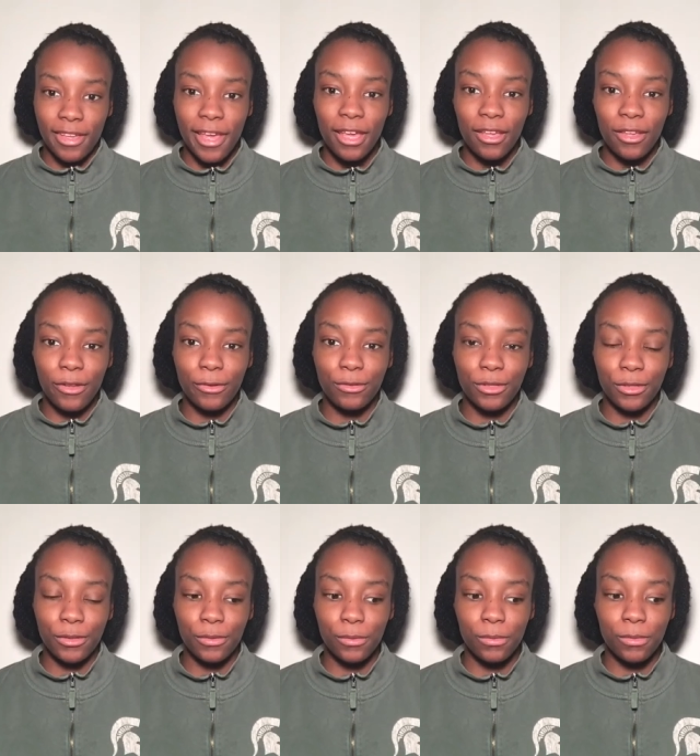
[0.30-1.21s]
Hey
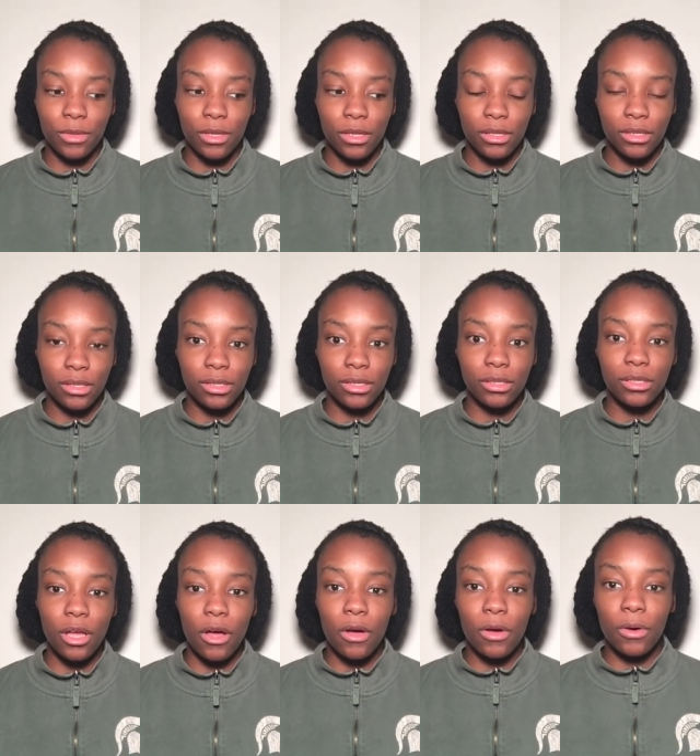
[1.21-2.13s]
YouTube.
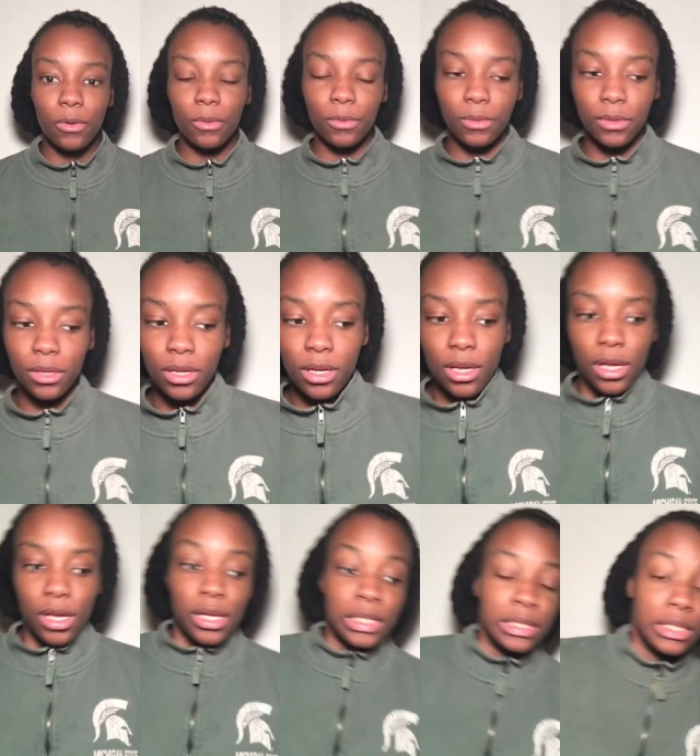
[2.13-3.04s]
So
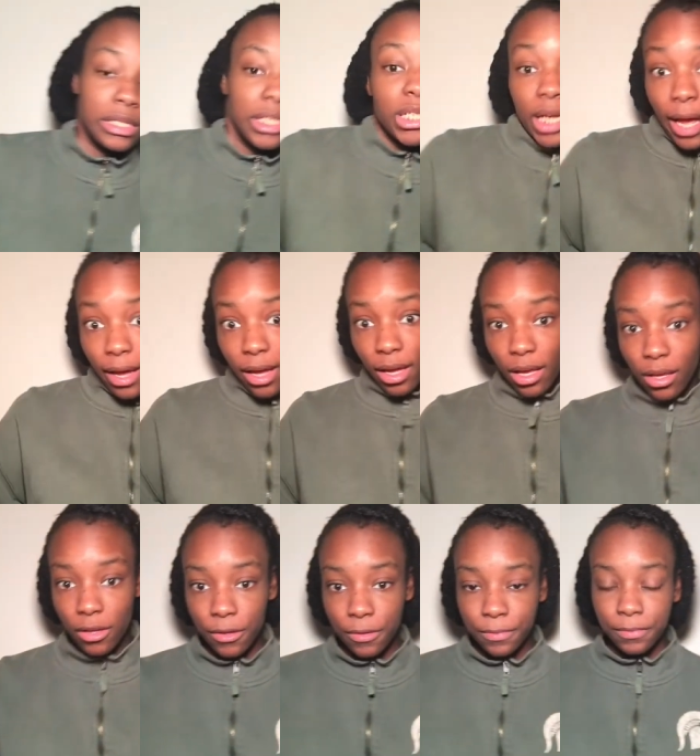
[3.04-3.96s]
today
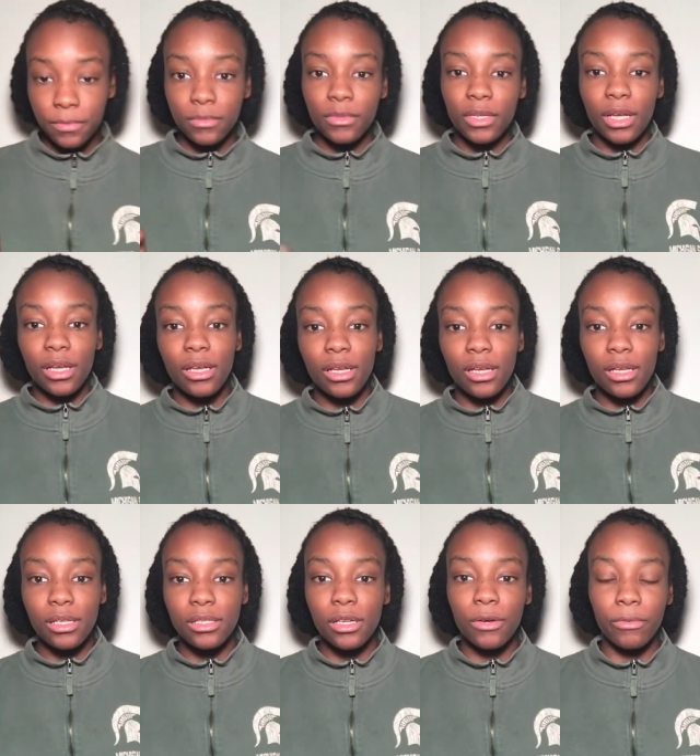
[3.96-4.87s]

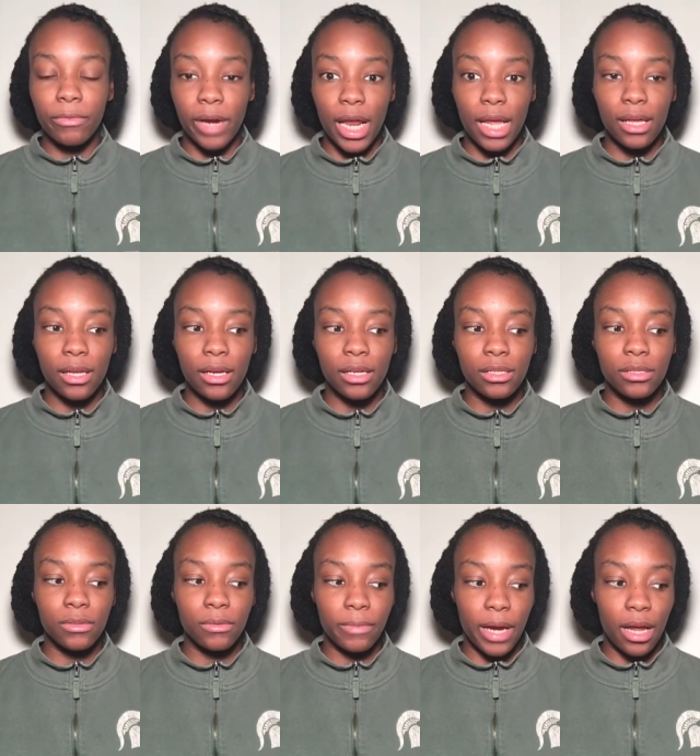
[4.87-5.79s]
is a rant, and
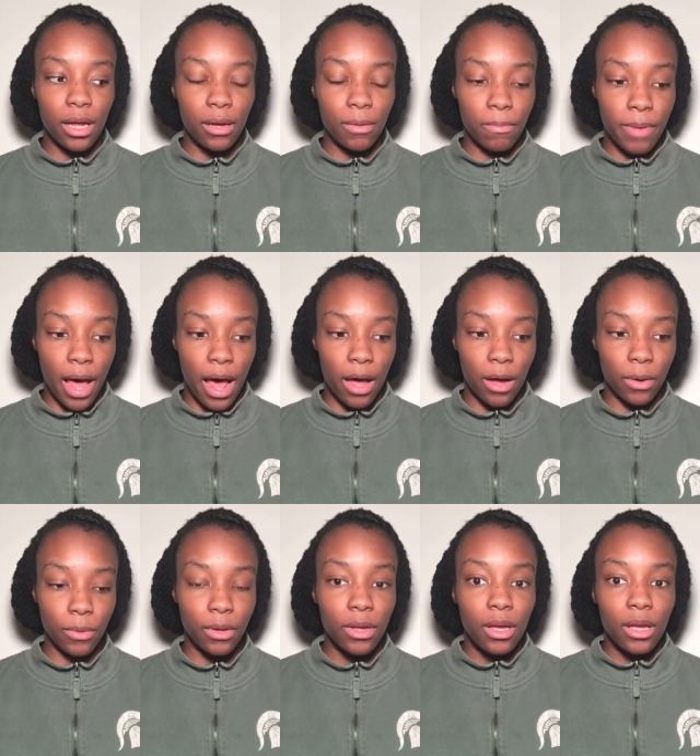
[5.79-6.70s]
it's a rant
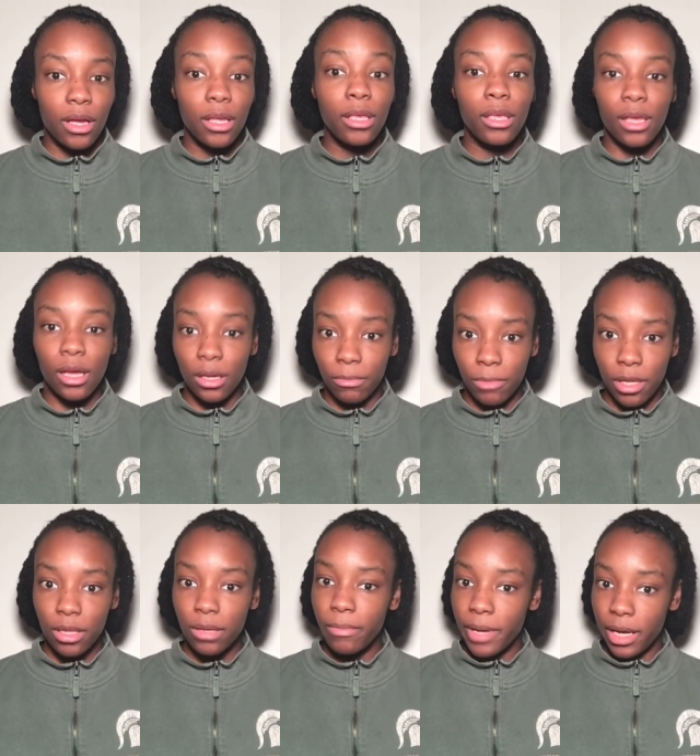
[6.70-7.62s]
about young
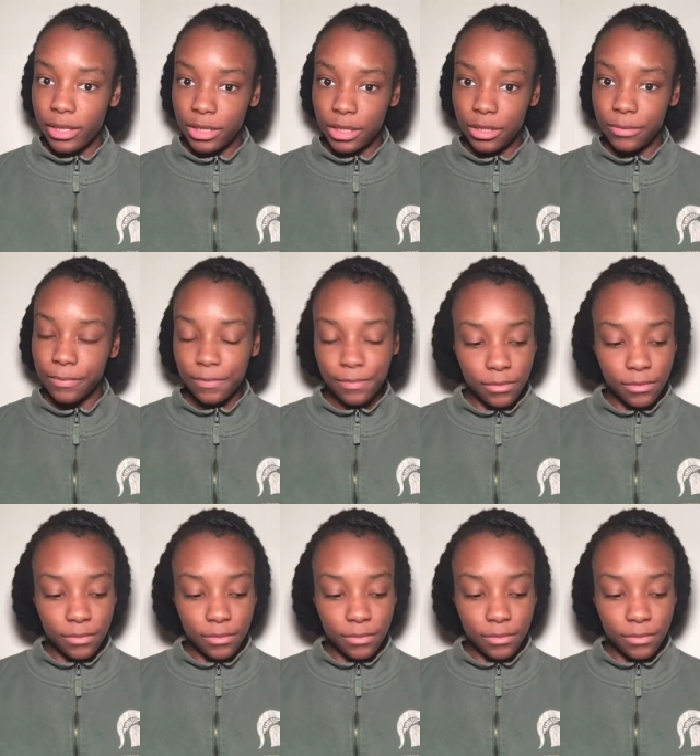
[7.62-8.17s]
mother bashing.